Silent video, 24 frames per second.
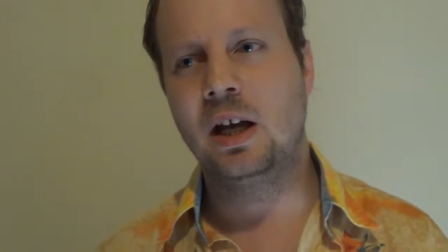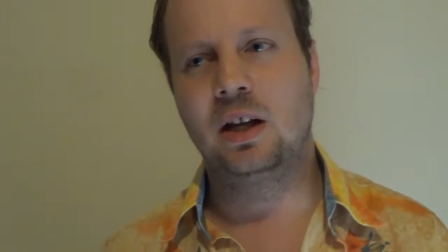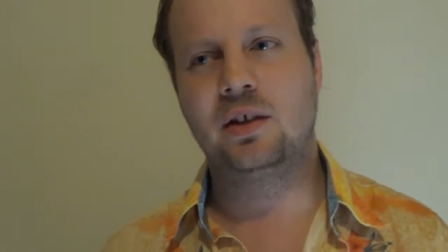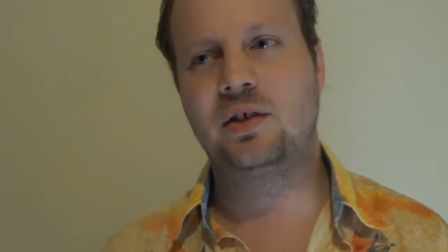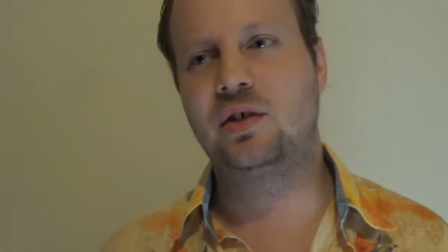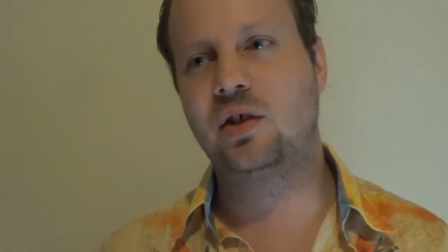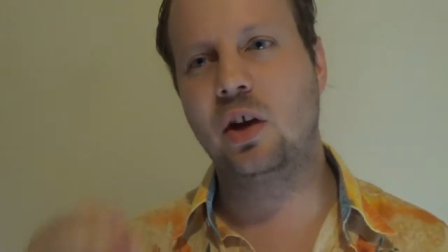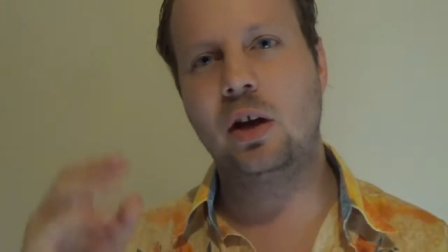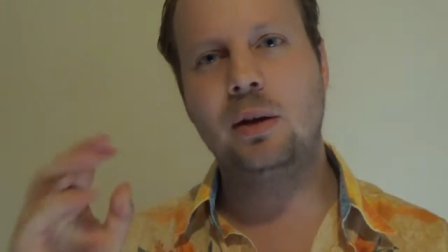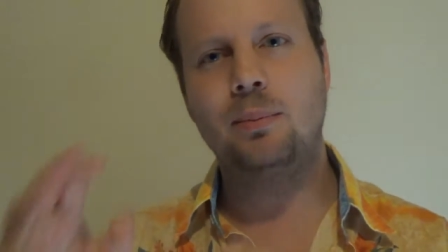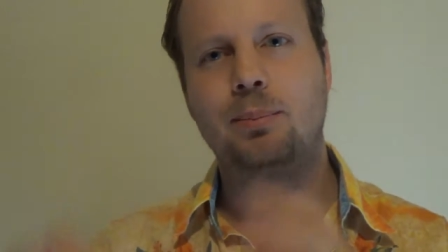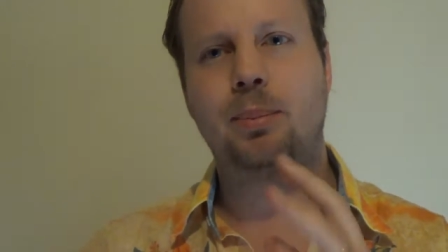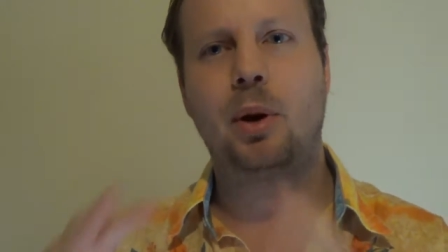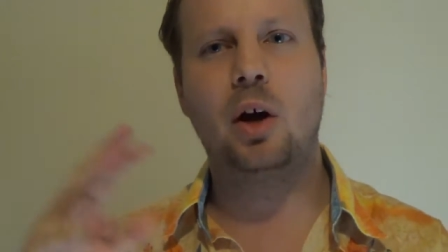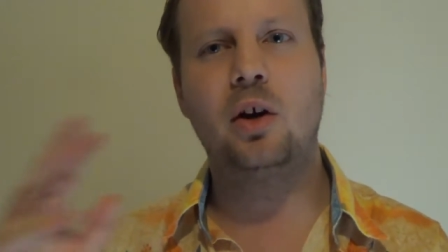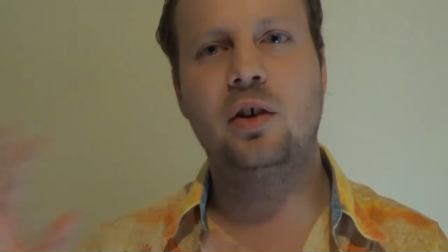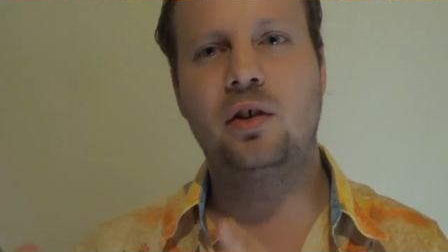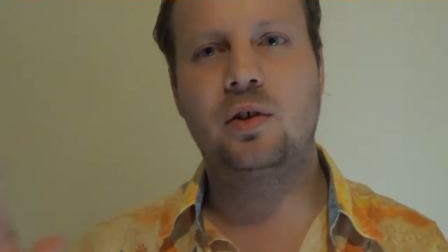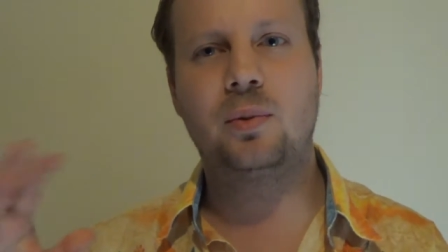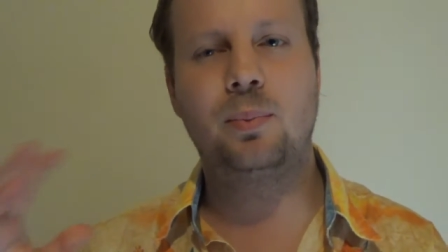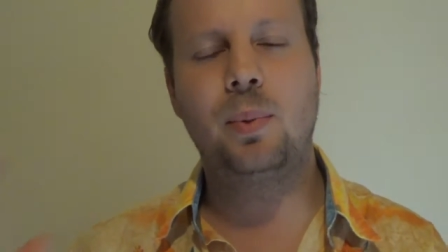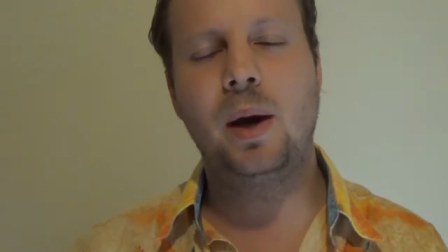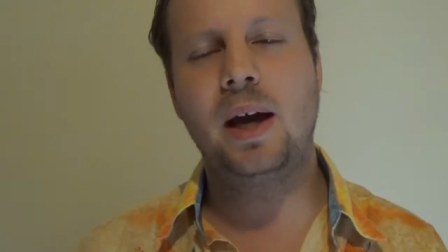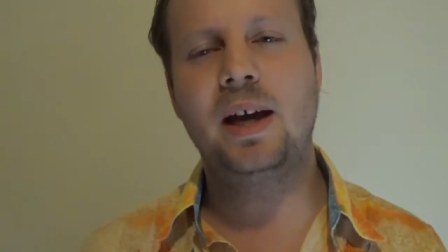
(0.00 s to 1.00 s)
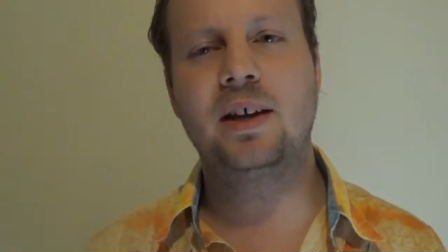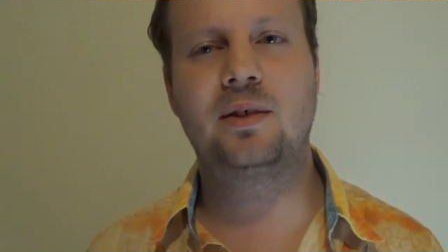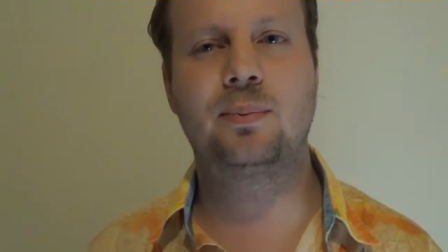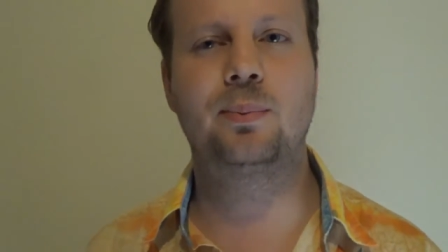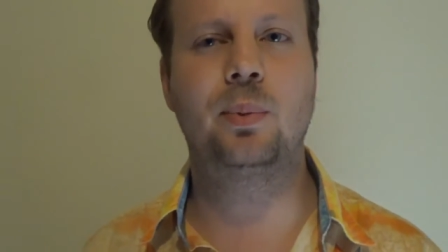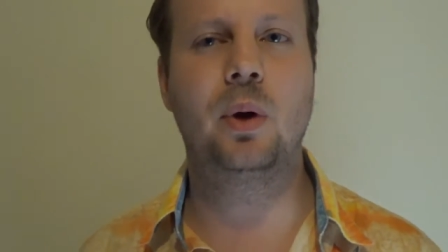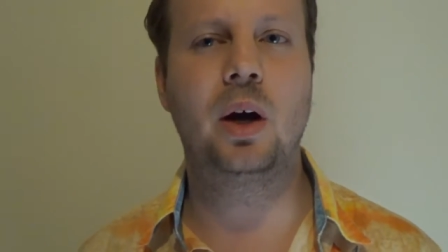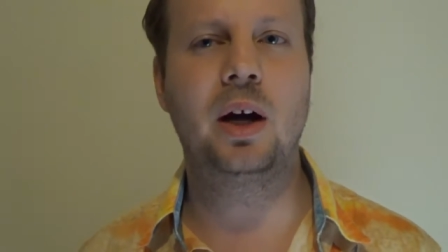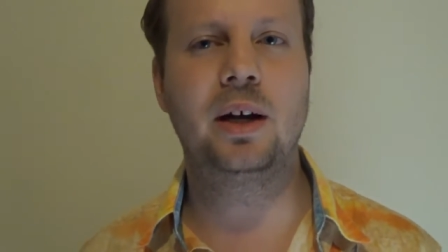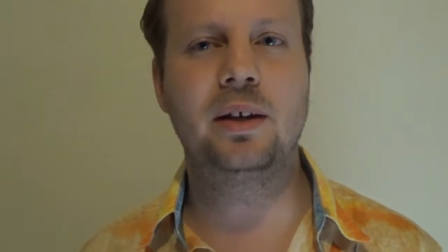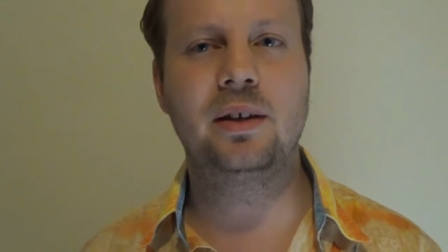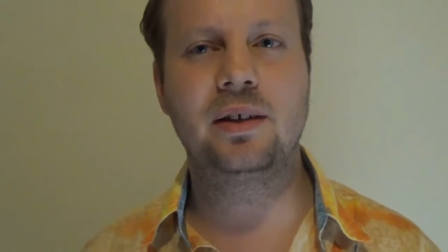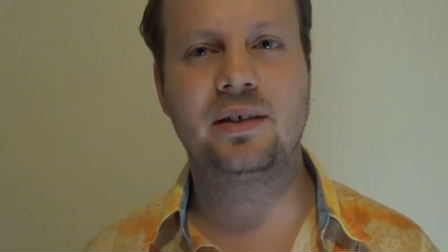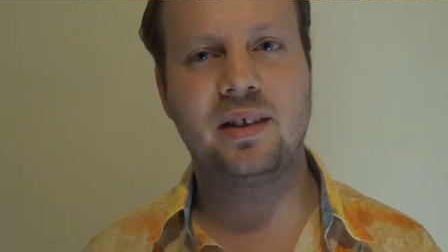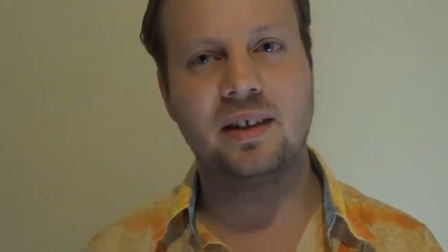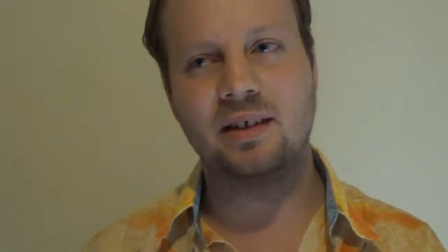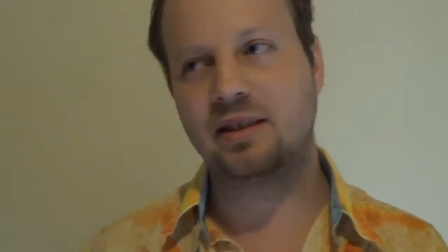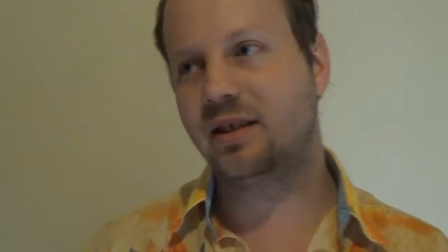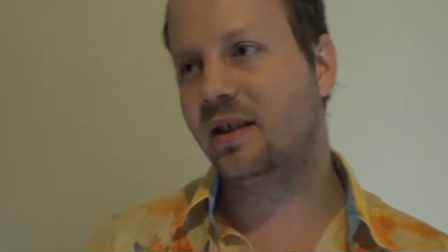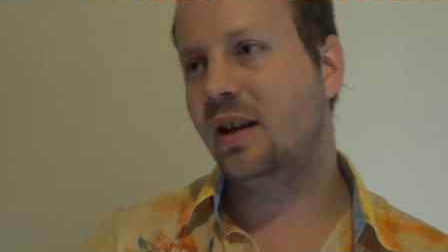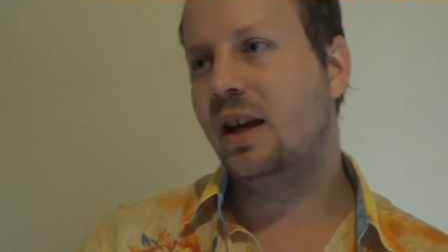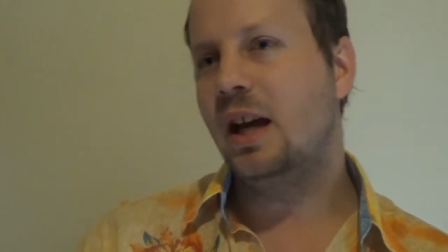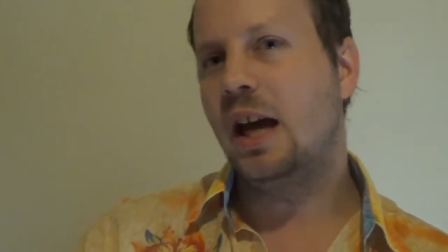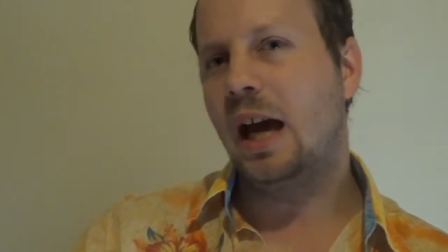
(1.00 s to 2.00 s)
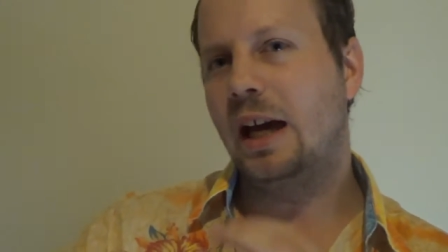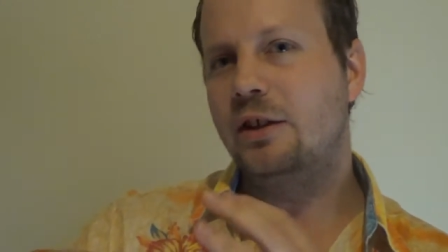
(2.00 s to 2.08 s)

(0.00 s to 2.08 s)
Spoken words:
certain posts by Esperantists,